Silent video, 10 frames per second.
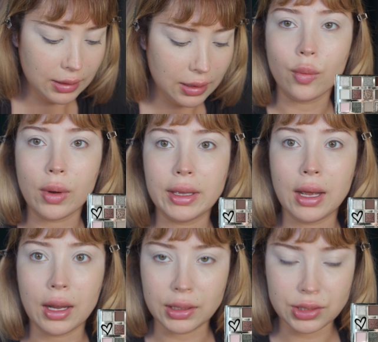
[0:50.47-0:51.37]
the white
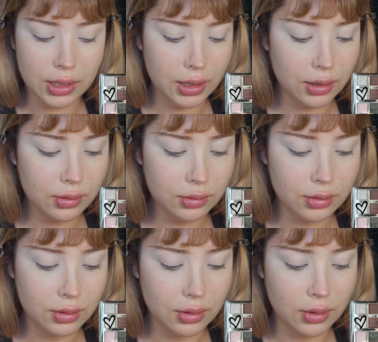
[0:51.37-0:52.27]
eyeshadow,
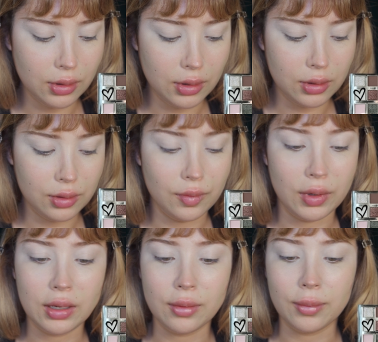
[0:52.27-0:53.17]

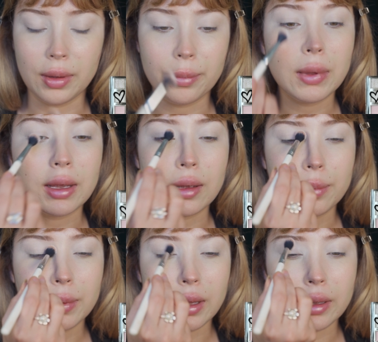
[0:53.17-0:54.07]
we're gonna like
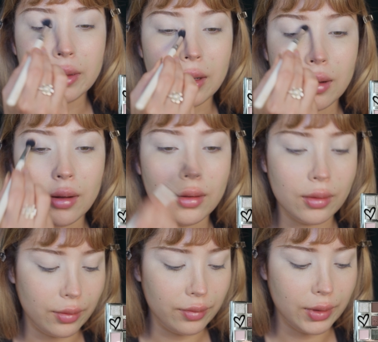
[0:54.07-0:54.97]
apply that all
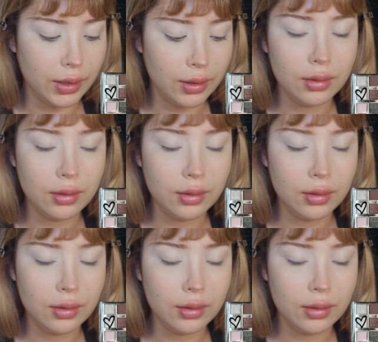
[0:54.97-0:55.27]
over.